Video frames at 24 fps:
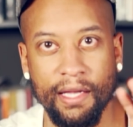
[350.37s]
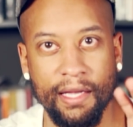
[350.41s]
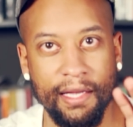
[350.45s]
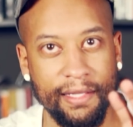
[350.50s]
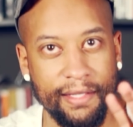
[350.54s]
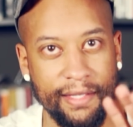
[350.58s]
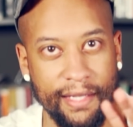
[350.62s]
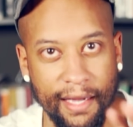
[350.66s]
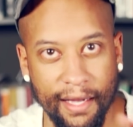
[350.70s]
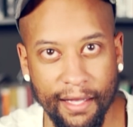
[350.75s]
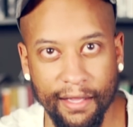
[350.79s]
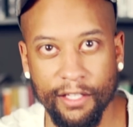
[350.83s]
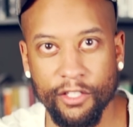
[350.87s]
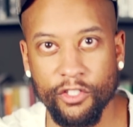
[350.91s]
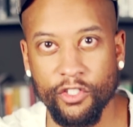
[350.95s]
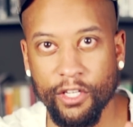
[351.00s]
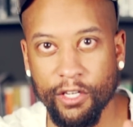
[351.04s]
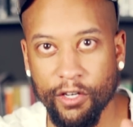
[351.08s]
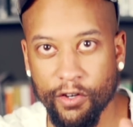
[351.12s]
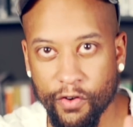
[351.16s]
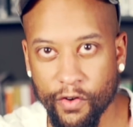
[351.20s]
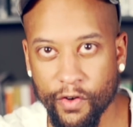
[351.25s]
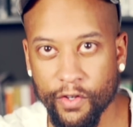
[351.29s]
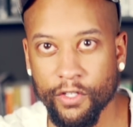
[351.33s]

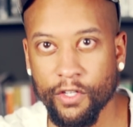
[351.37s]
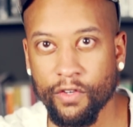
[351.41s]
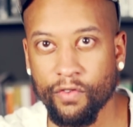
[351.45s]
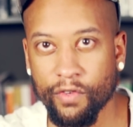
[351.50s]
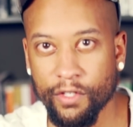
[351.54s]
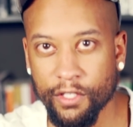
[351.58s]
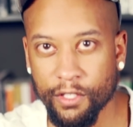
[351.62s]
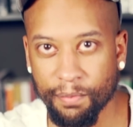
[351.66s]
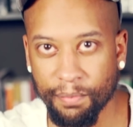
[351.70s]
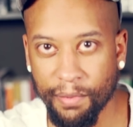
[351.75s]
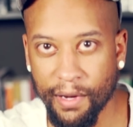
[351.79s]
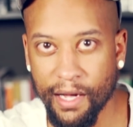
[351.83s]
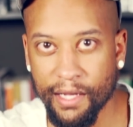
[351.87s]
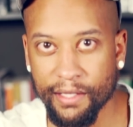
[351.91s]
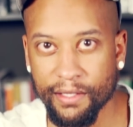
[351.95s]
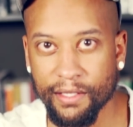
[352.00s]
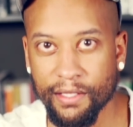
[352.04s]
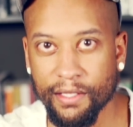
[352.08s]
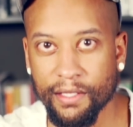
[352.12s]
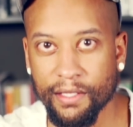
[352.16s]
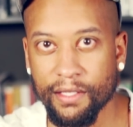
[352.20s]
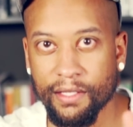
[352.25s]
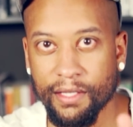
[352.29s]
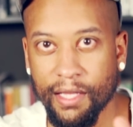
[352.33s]
intelligent Christian
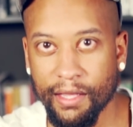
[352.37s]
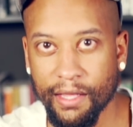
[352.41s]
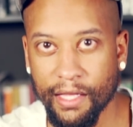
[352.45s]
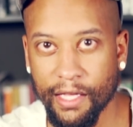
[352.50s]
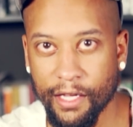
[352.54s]
responses that the